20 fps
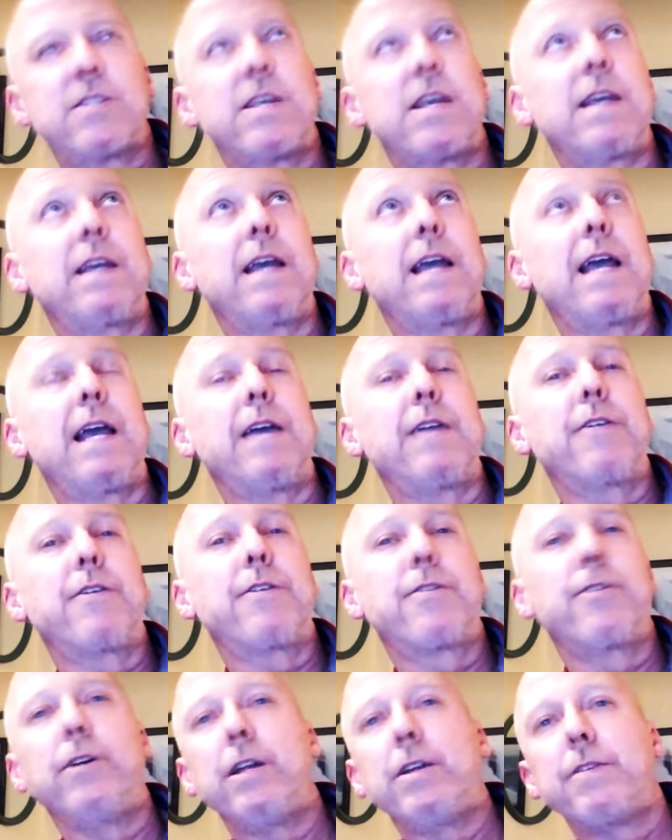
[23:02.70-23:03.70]
say a
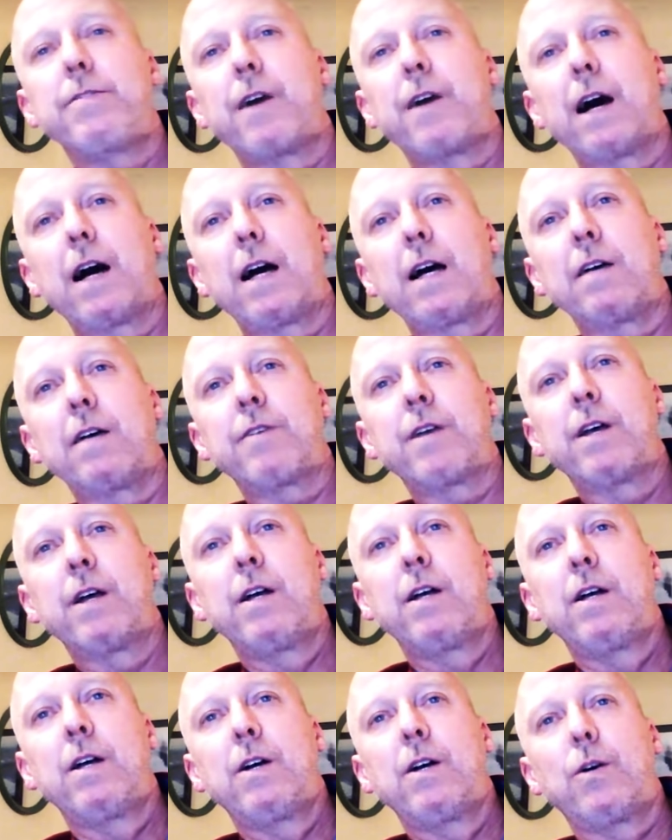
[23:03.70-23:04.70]
thirty-five
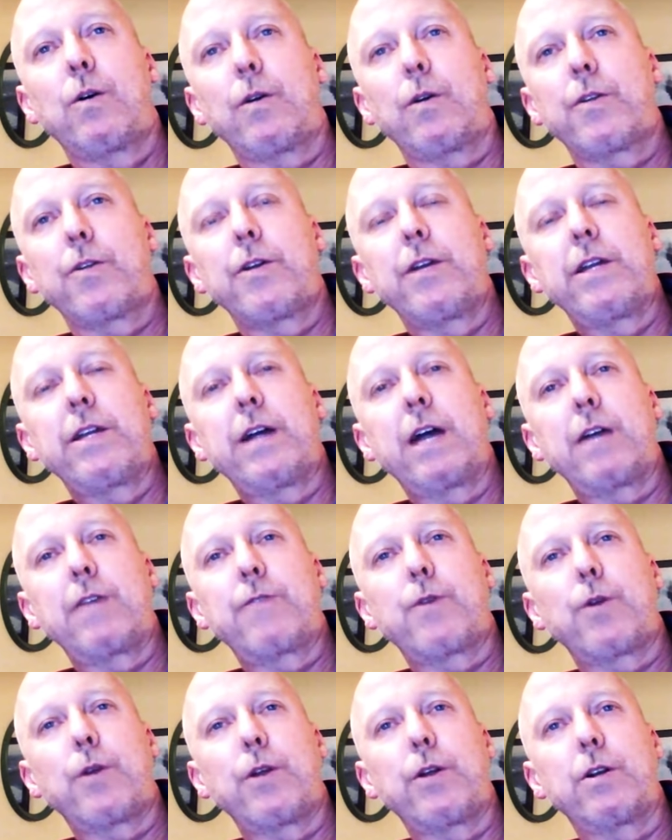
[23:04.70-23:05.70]
or thirty-nine,
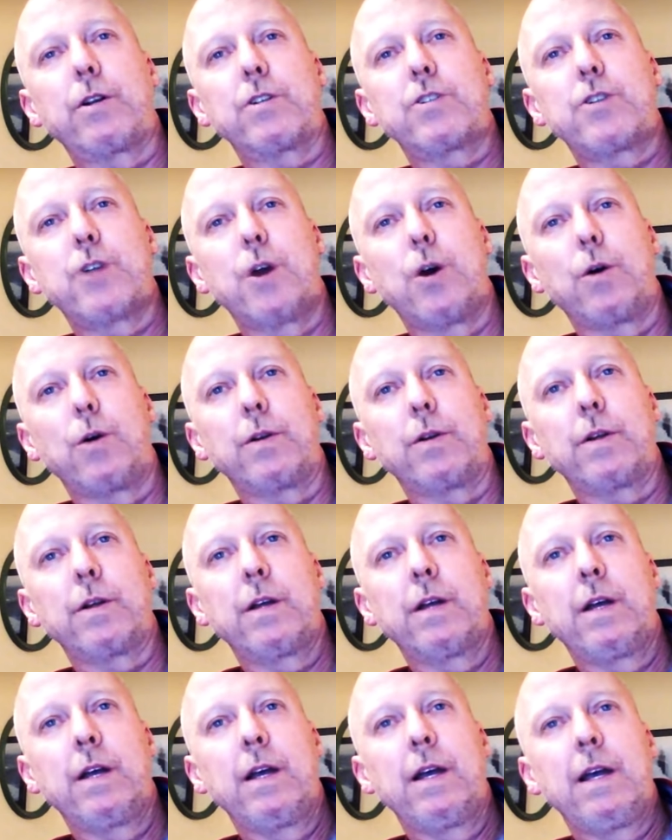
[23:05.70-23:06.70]
forty hertz tone,
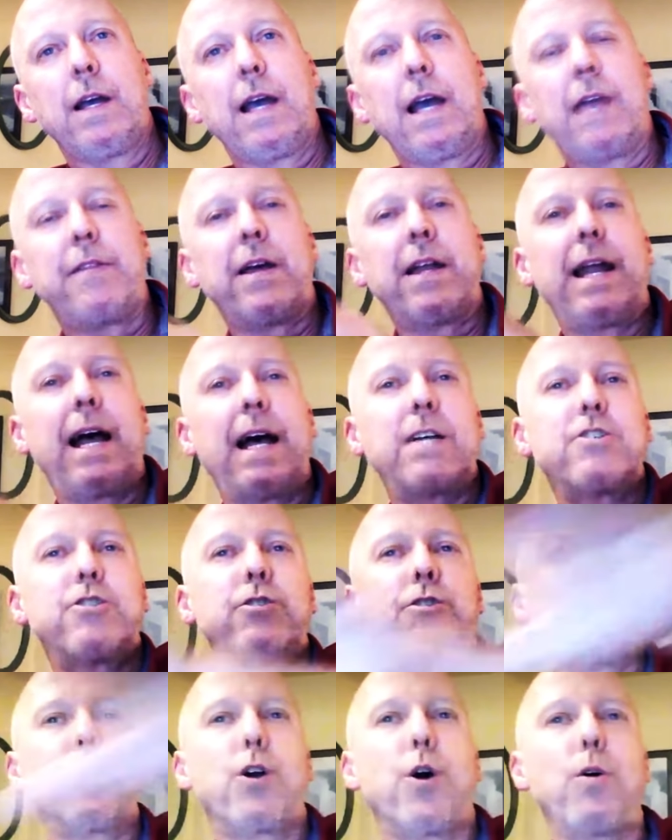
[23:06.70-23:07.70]
and then
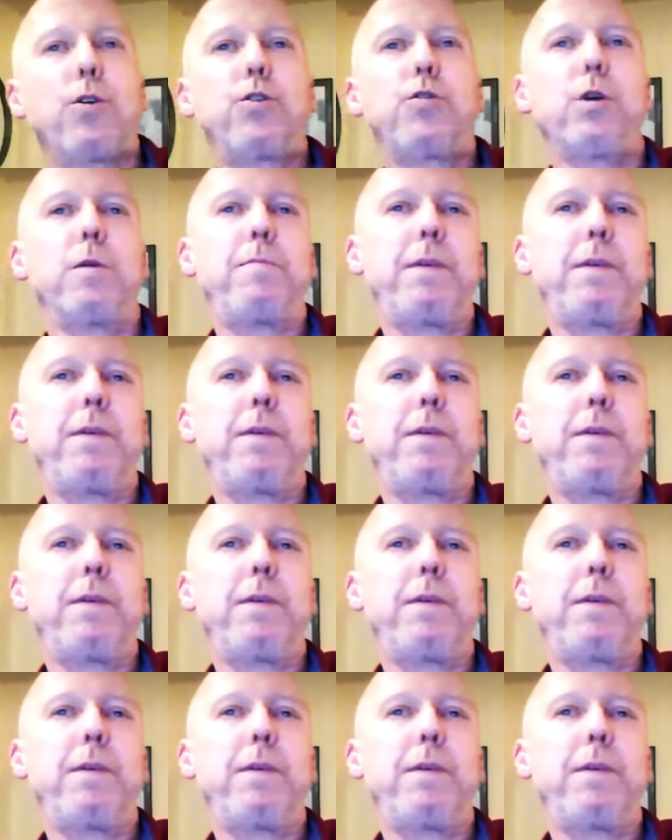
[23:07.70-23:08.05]
asked you to go to